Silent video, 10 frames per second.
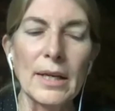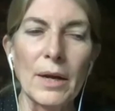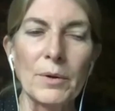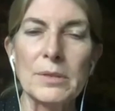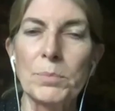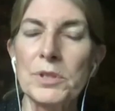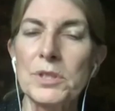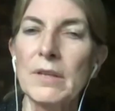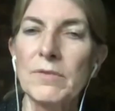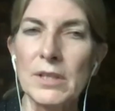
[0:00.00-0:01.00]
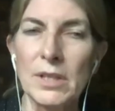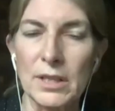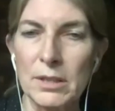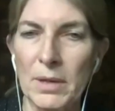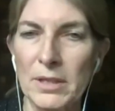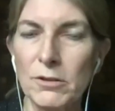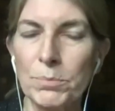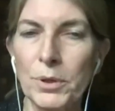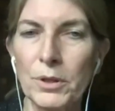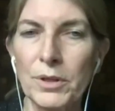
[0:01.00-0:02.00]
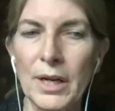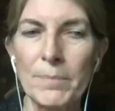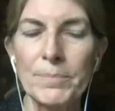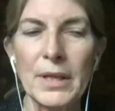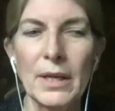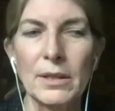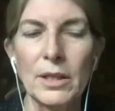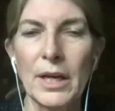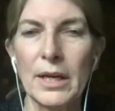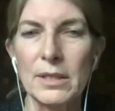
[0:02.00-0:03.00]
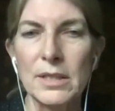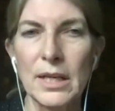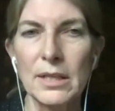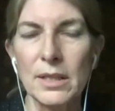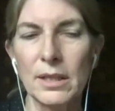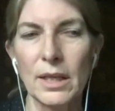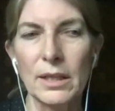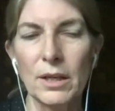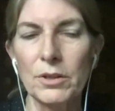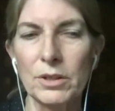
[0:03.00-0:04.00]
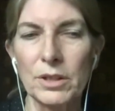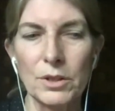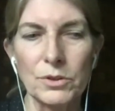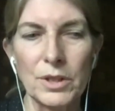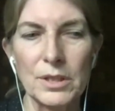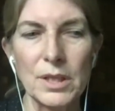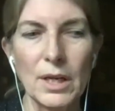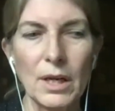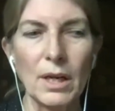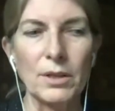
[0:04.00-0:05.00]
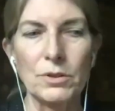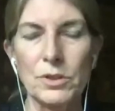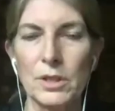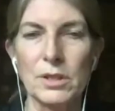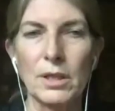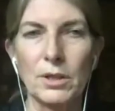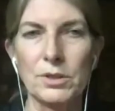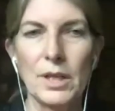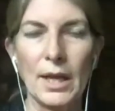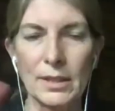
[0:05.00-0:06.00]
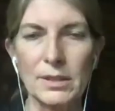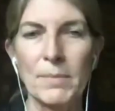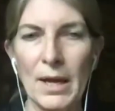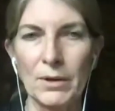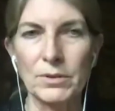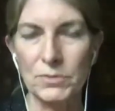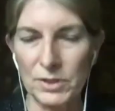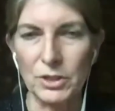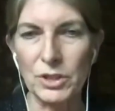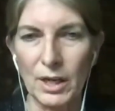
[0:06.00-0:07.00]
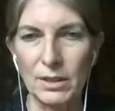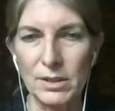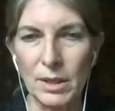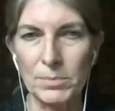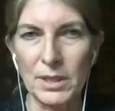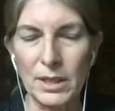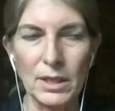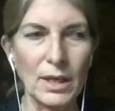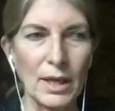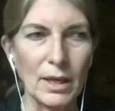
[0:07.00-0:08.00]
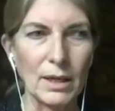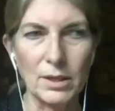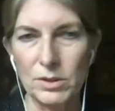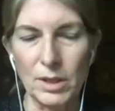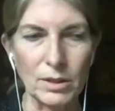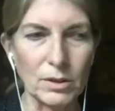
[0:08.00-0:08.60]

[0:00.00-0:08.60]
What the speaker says: it's perceived as an expensive program in the United States. Unlike other countries, there's X amount of Section 8 subsidy, and it's like